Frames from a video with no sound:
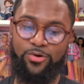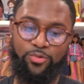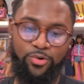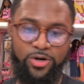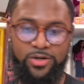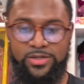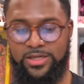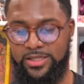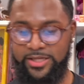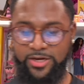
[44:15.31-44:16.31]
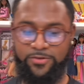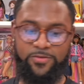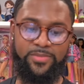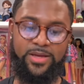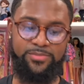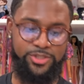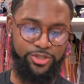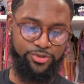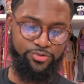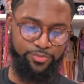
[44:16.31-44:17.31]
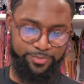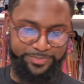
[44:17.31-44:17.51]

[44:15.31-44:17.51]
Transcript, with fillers: who ordered glitter from him too,